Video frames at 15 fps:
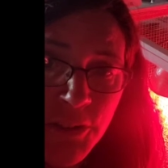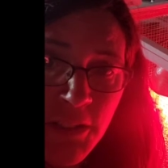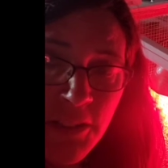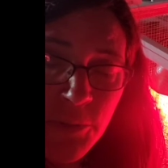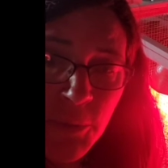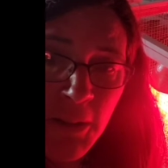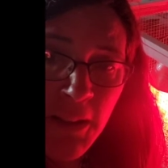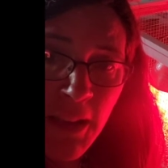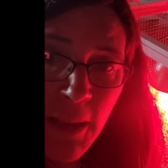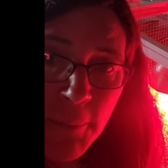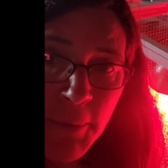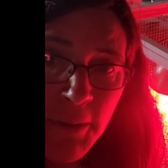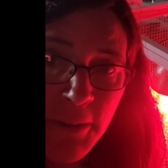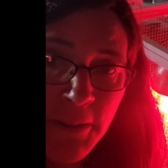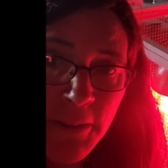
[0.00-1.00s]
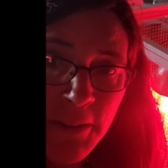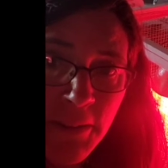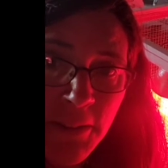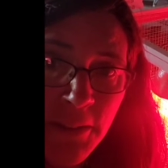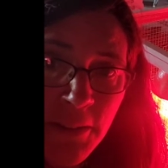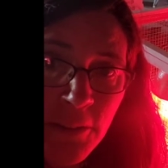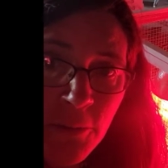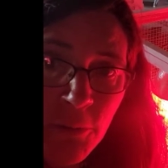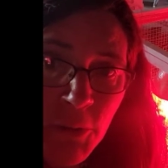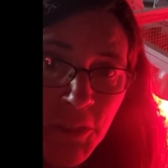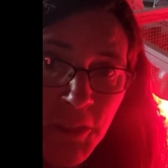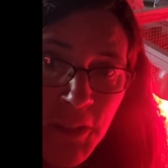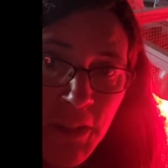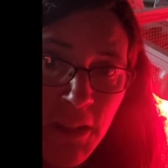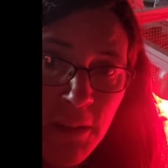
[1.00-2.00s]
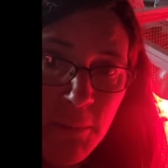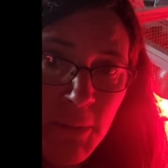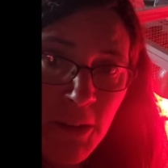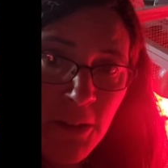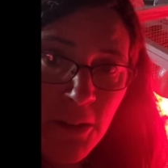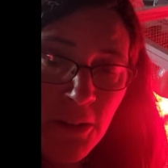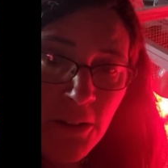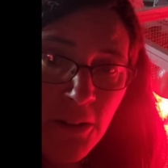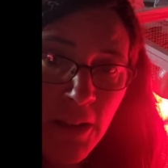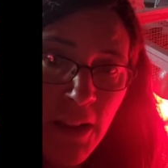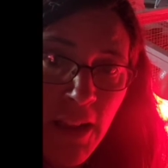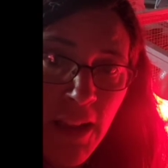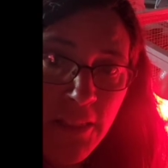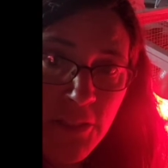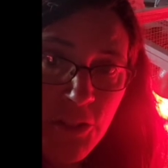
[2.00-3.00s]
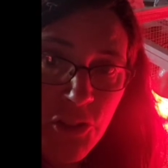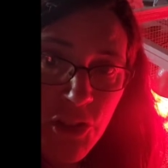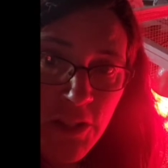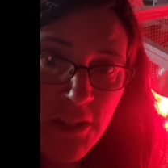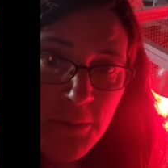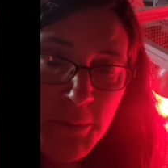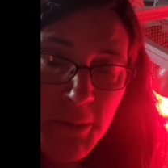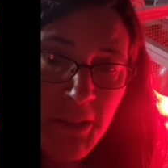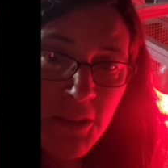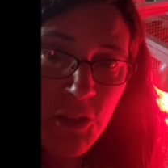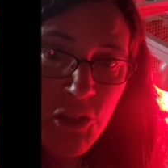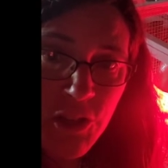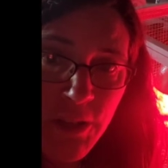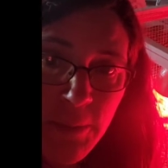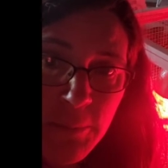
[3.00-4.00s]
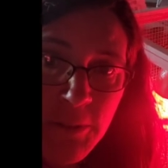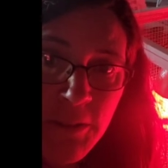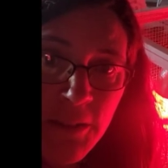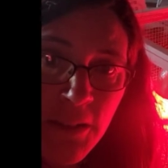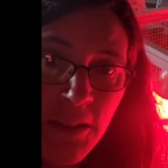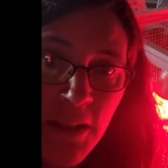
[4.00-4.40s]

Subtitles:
since what happened with the nightmare and the chicks being shipped.